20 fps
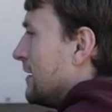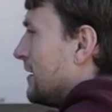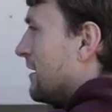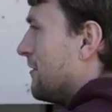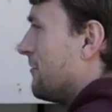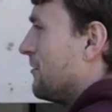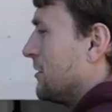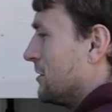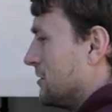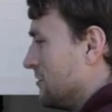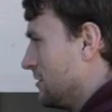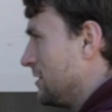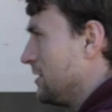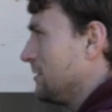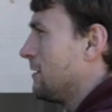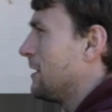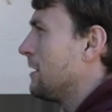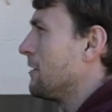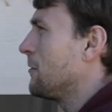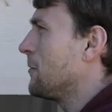That fits
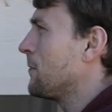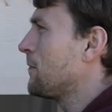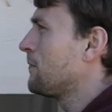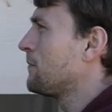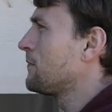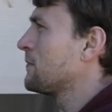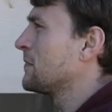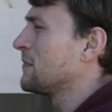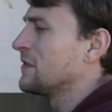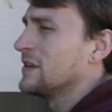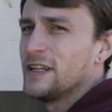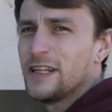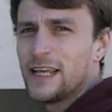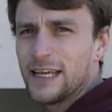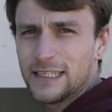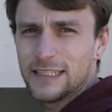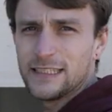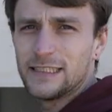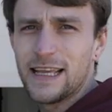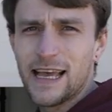really well. The
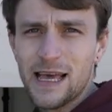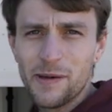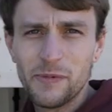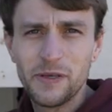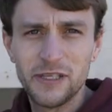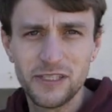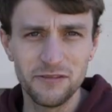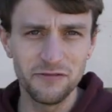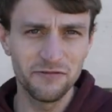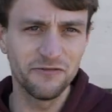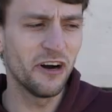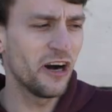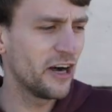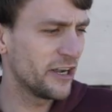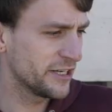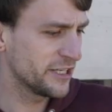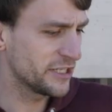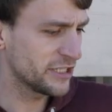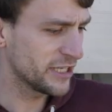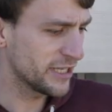next step is to
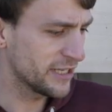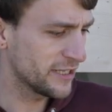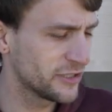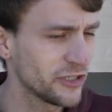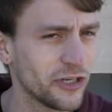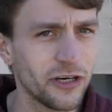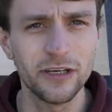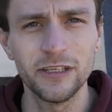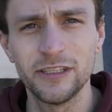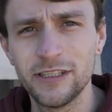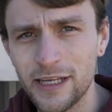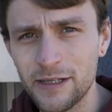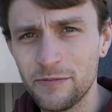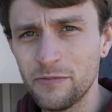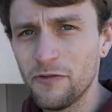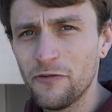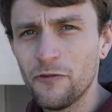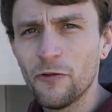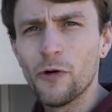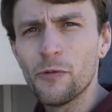varnish it. So I said
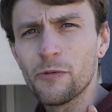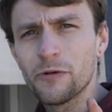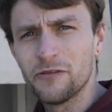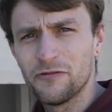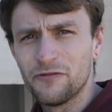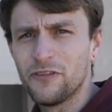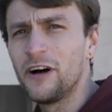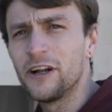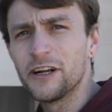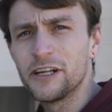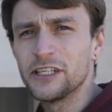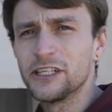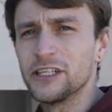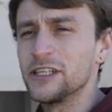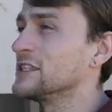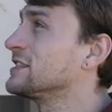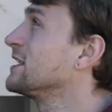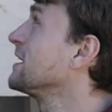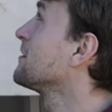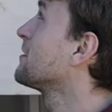before, I'm gonna varnish
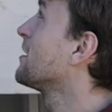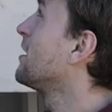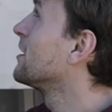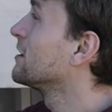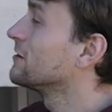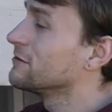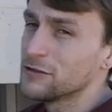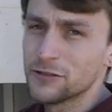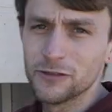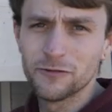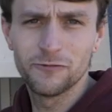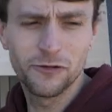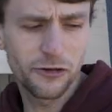it the same color as the